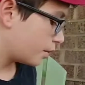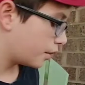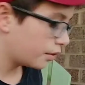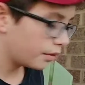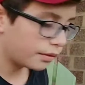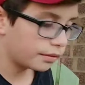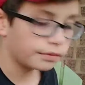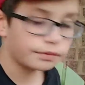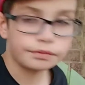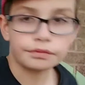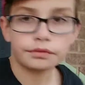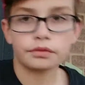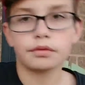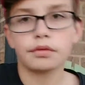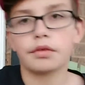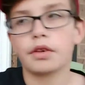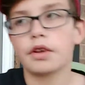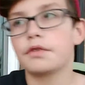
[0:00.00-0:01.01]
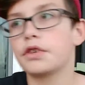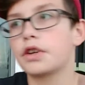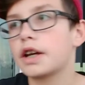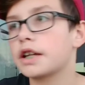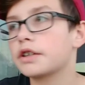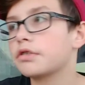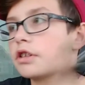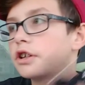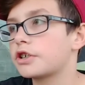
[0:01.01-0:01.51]
one, if you
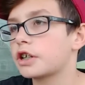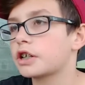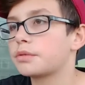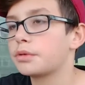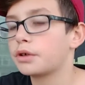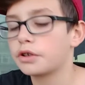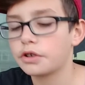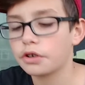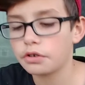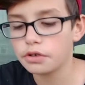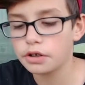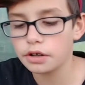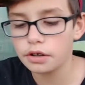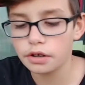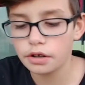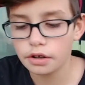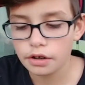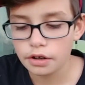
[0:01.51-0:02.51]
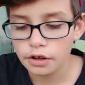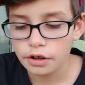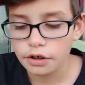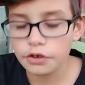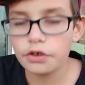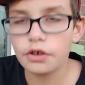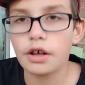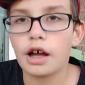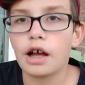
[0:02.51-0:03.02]
cast with the Shakespeare Agility,
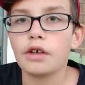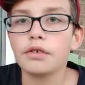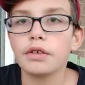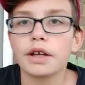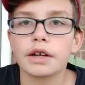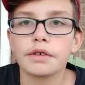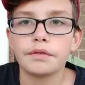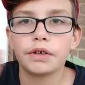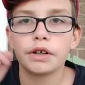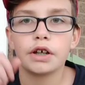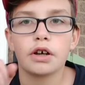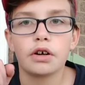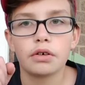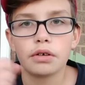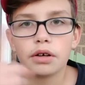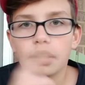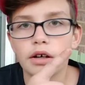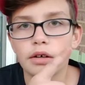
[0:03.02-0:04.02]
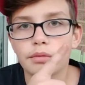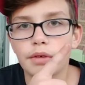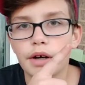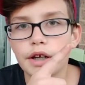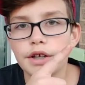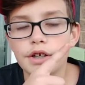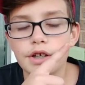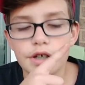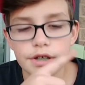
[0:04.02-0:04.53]
I'll link a video
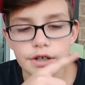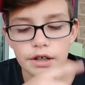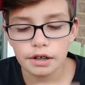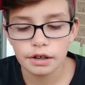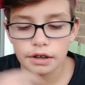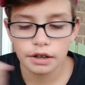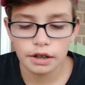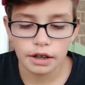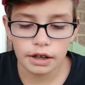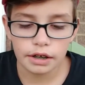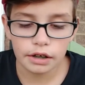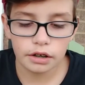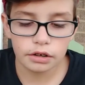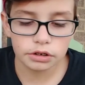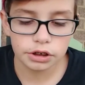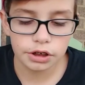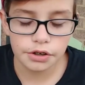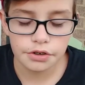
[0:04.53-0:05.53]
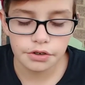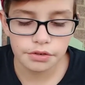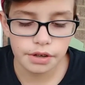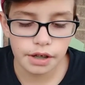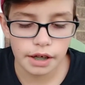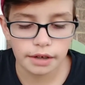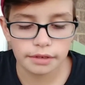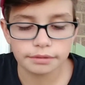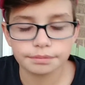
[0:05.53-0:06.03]
right here, and I'll show you
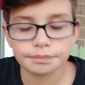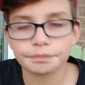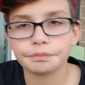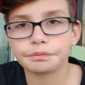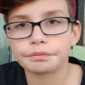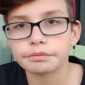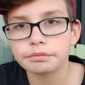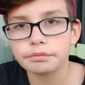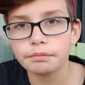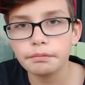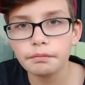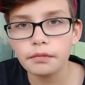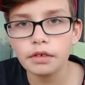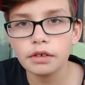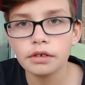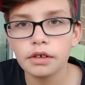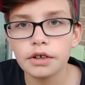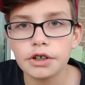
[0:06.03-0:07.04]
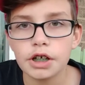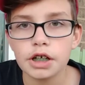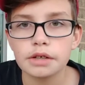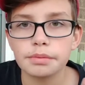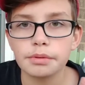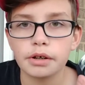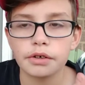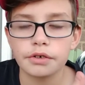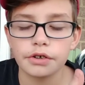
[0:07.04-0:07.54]
that the
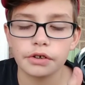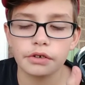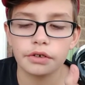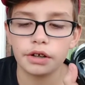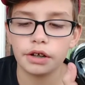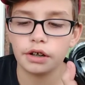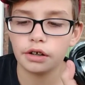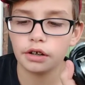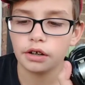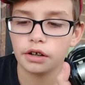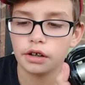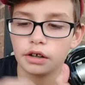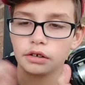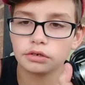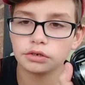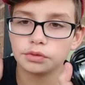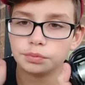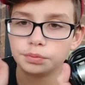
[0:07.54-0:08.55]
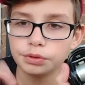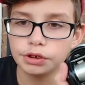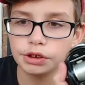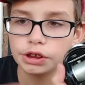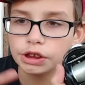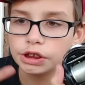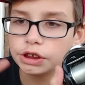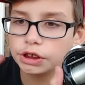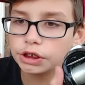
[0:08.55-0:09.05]
Shakespeare Agility goes
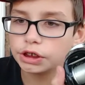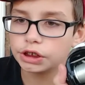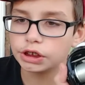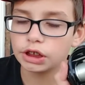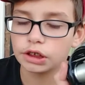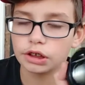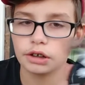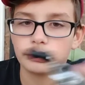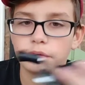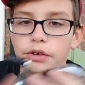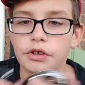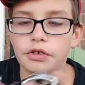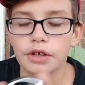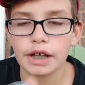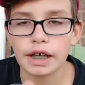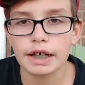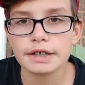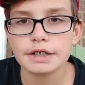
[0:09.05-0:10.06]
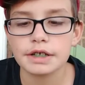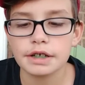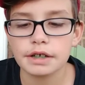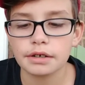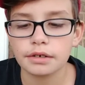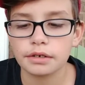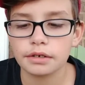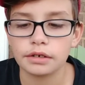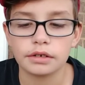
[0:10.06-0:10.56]
when you cast
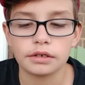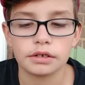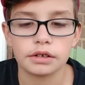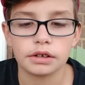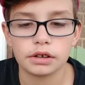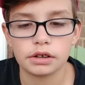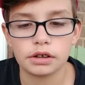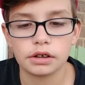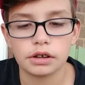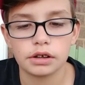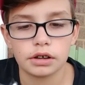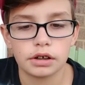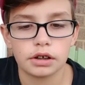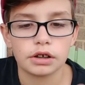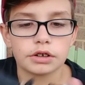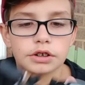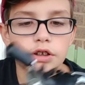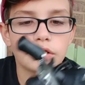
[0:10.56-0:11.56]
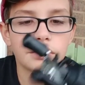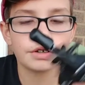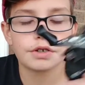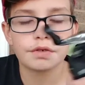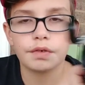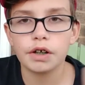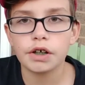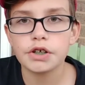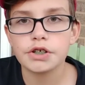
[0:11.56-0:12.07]
it, so
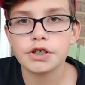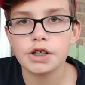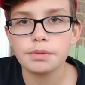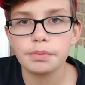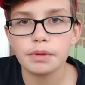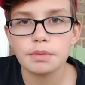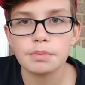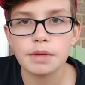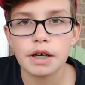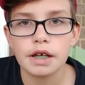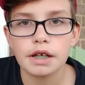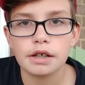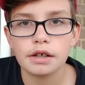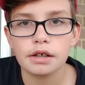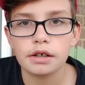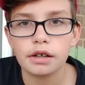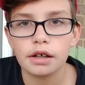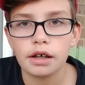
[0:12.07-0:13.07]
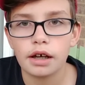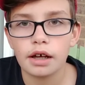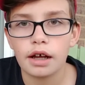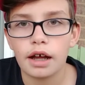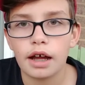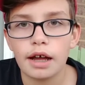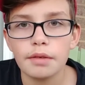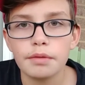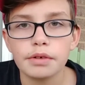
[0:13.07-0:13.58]
it's very cheaply made.
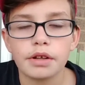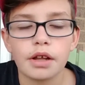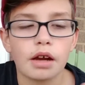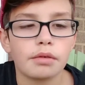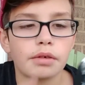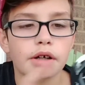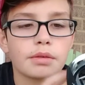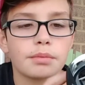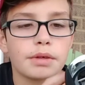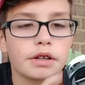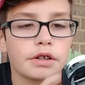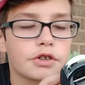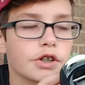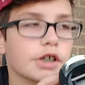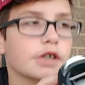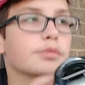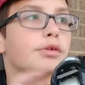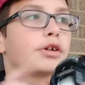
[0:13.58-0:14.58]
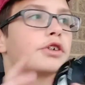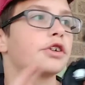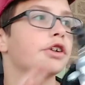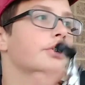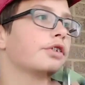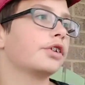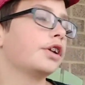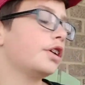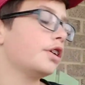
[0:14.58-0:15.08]
I would not recommend the Shakespeare
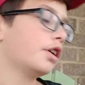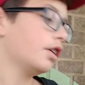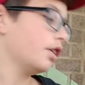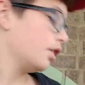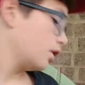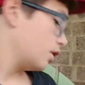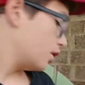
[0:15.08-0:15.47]
Agility.